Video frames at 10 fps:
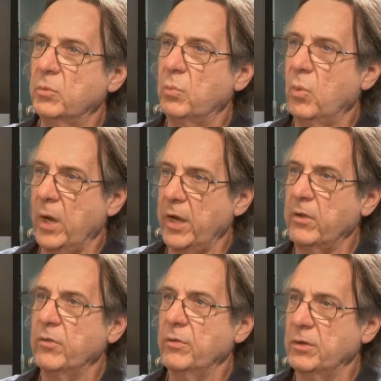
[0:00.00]

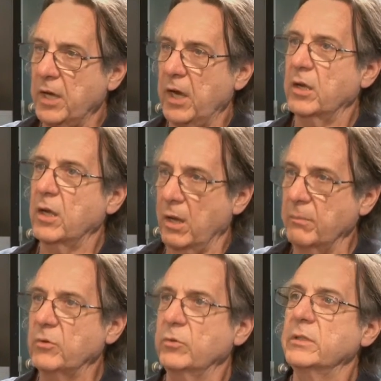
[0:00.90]
way that the data
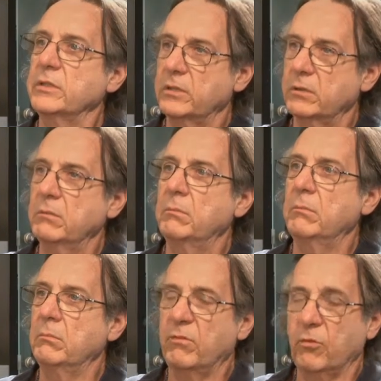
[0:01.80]
came to us.
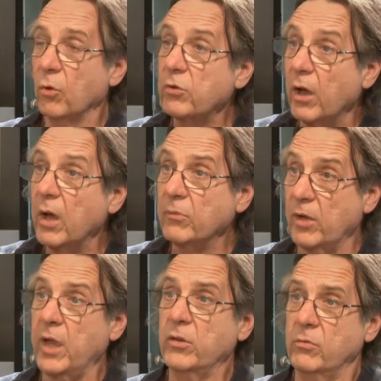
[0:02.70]
4 times
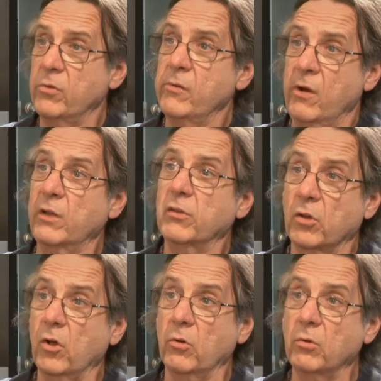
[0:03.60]
I had to rewrite the
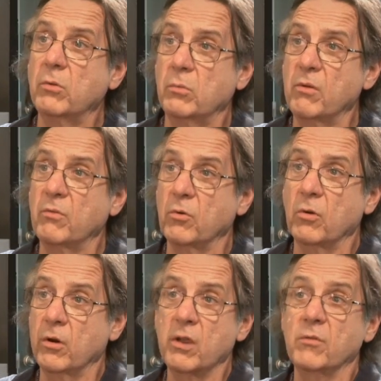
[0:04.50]
code
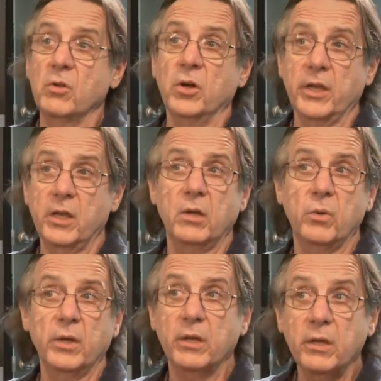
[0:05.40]
before I even got
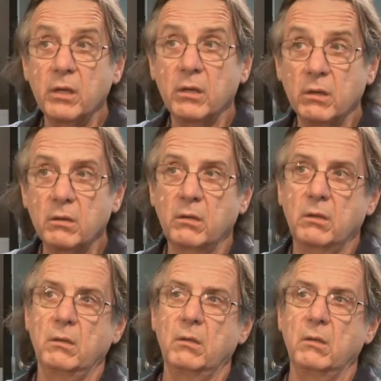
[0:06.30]
anywhere near
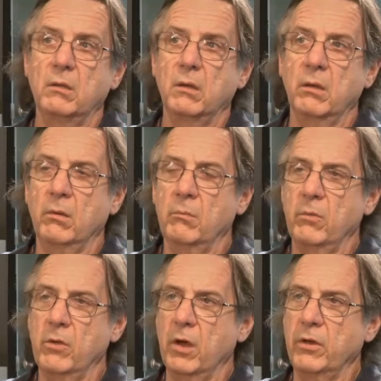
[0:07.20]

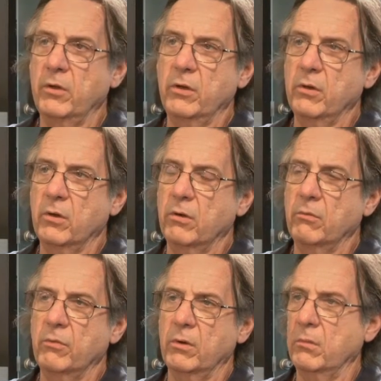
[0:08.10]
the idea
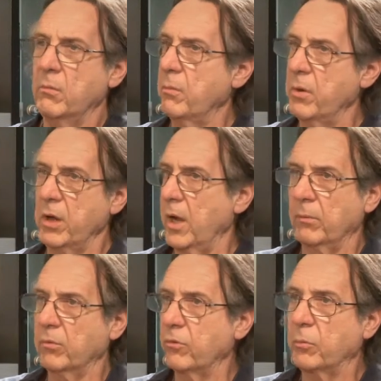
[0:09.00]
of being
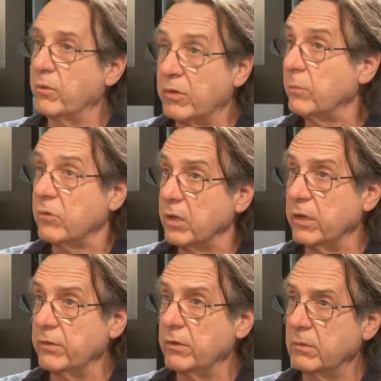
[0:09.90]
able to
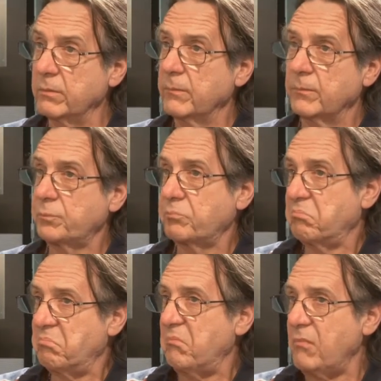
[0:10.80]
perceptualize it.
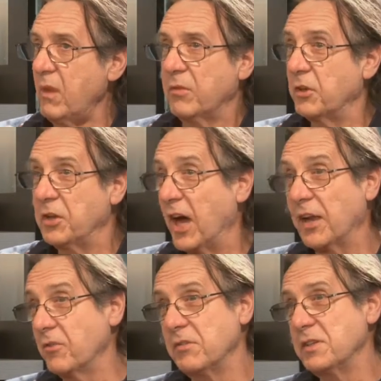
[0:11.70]
The
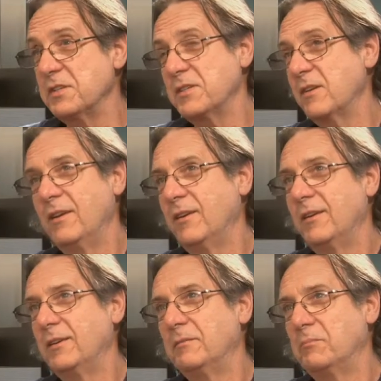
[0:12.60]
data is
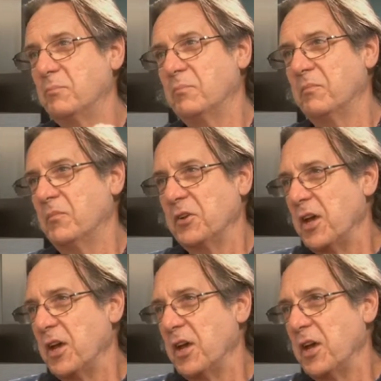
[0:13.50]
the